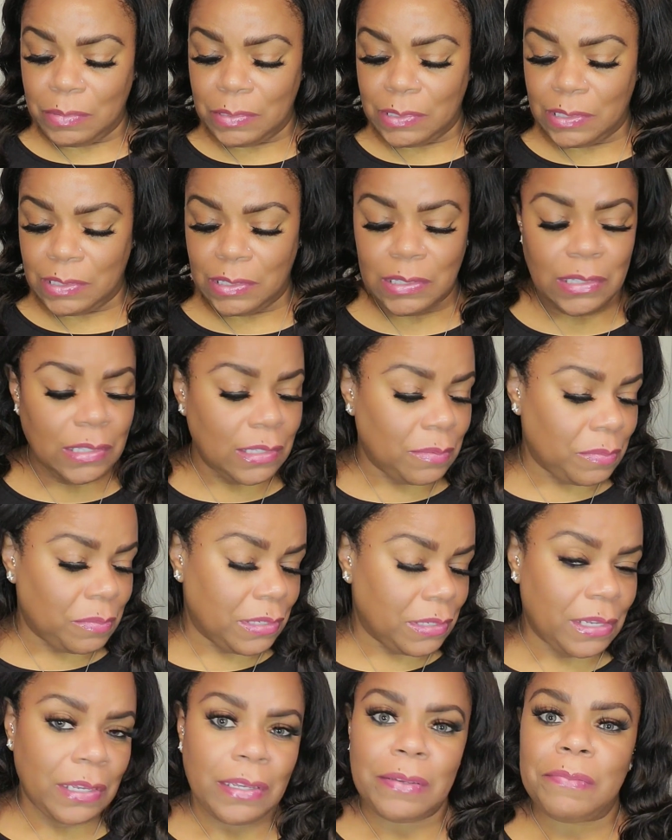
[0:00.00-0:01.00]
since this
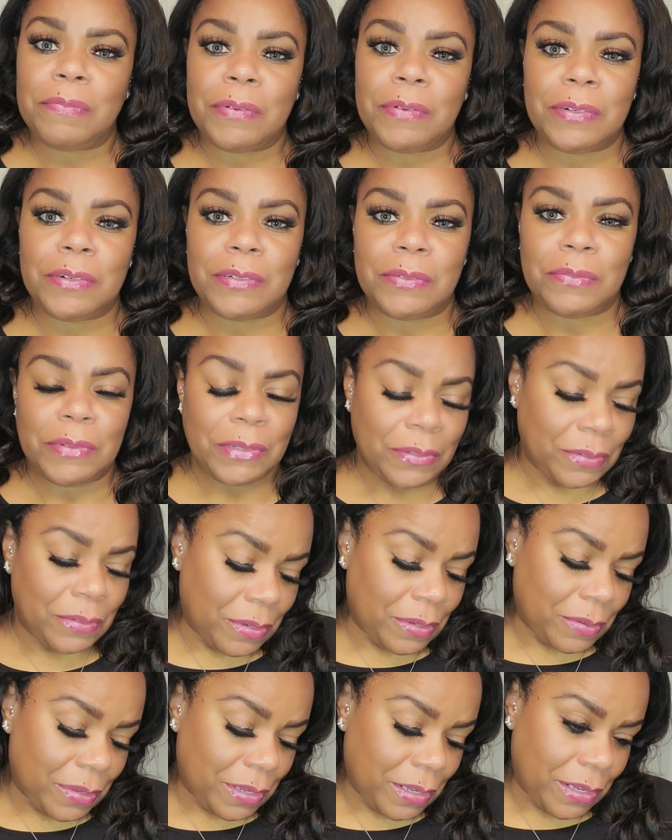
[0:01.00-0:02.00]
one came first, we're going to
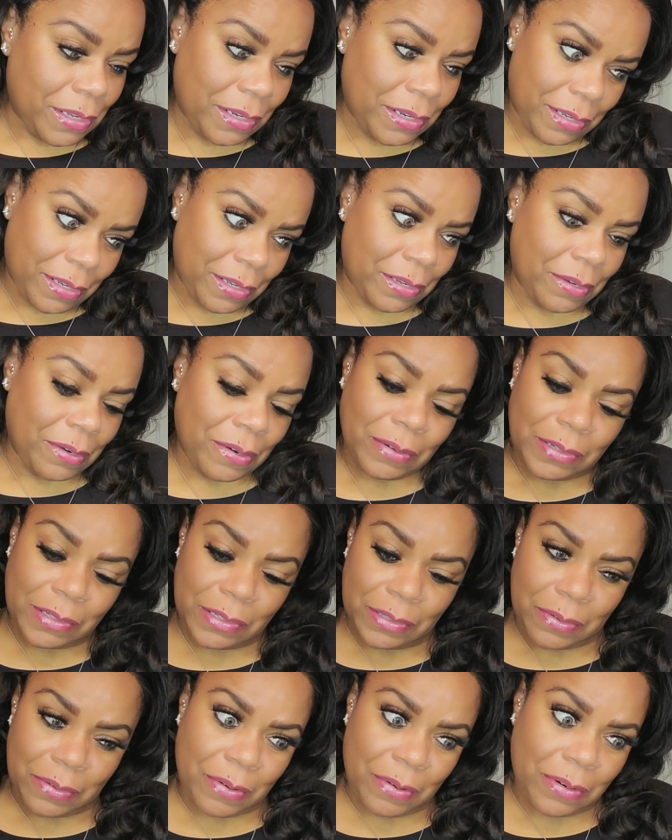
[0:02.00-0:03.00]
go ahead and get her
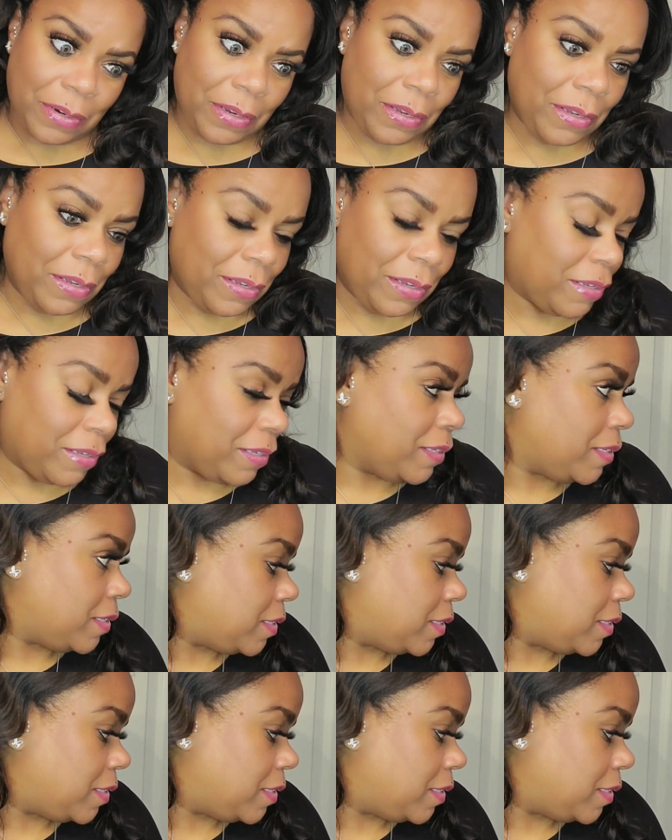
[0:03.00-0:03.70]
started. Cause,